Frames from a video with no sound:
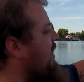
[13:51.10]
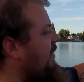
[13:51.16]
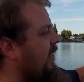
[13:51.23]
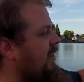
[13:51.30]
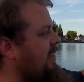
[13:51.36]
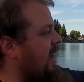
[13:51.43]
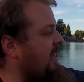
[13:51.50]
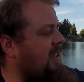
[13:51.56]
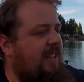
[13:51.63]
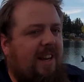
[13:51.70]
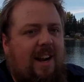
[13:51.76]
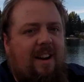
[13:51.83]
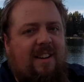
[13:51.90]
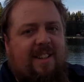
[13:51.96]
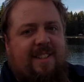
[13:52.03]
There's actually
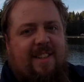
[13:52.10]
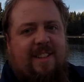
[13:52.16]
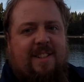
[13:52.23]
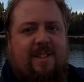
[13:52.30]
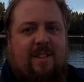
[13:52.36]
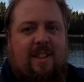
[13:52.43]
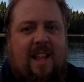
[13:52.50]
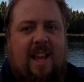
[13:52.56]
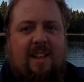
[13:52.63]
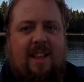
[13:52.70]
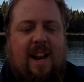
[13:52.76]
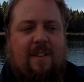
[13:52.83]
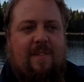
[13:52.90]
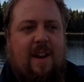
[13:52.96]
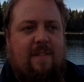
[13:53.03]
areas of this lake
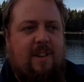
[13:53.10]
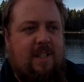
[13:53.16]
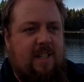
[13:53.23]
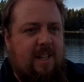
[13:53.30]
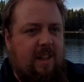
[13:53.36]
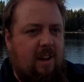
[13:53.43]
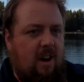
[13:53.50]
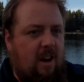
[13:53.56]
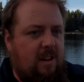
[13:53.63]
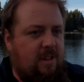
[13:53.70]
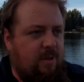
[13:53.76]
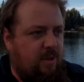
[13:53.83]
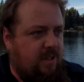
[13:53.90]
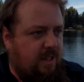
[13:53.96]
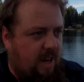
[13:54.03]
that I've never seen the
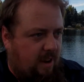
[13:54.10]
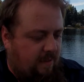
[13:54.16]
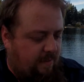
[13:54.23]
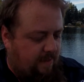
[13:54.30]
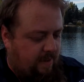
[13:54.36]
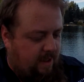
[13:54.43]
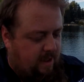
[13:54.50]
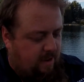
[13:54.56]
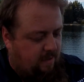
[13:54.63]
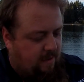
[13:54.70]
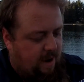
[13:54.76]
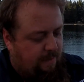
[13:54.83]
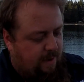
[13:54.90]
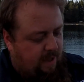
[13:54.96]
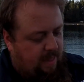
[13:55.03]
contours of
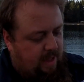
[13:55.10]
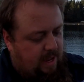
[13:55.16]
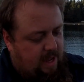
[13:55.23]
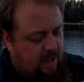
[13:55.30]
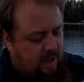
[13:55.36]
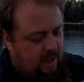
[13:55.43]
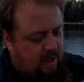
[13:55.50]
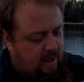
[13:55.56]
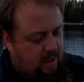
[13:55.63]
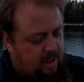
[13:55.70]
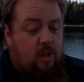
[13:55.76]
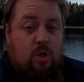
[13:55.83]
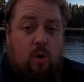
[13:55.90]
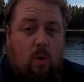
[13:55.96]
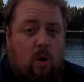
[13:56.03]
right by the
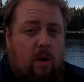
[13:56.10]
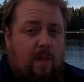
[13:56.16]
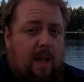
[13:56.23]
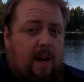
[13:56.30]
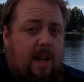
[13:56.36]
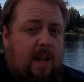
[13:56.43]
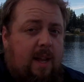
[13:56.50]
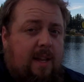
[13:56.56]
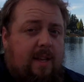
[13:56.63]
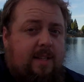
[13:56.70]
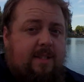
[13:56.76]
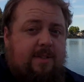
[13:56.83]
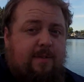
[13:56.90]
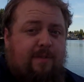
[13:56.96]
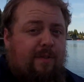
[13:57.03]
shore that
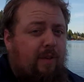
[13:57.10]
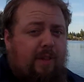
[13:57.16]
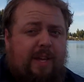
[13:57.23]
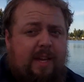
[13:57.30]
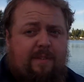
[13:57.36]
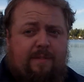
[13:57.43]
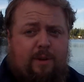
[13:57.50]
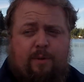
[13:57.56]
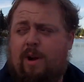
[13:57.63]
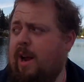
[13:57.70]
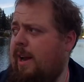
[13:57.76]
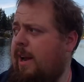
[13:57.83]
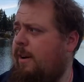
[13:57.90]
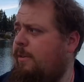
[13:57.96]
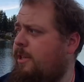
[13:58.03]
is fully in view right
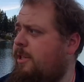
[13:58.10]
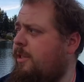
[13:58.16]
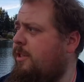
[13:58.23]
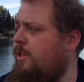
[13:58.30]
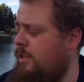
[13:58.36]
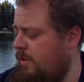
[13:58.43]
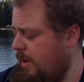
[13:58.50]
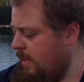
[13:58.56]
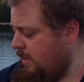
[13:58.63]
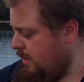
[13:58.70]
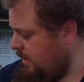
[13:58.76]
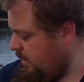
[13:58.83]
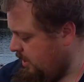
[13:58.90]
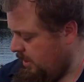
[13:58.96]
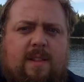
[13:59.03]
now, which is just crazy.
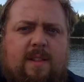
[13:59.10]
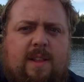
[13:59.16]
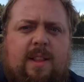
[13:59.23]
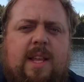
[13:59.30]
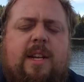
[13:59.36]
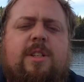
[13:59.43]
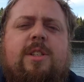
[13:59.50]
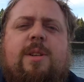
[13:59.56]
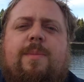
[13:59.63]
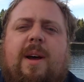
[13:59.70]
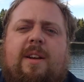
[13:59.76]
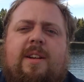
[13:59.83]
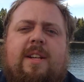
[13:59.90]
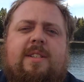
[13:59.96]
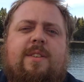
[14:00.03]
So think that just
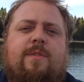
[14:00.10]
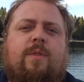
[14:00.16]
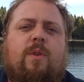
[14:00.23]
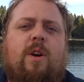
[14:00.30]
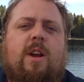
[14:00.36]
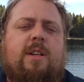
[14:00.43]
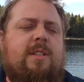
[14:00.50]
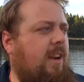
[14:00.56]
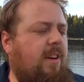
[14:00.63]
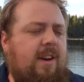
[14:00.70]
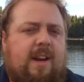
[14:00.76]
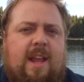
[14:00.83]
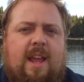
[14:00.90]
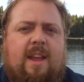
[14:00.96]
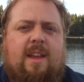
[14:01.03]
about does it for us here
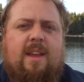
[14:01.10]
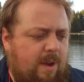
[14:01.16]
today.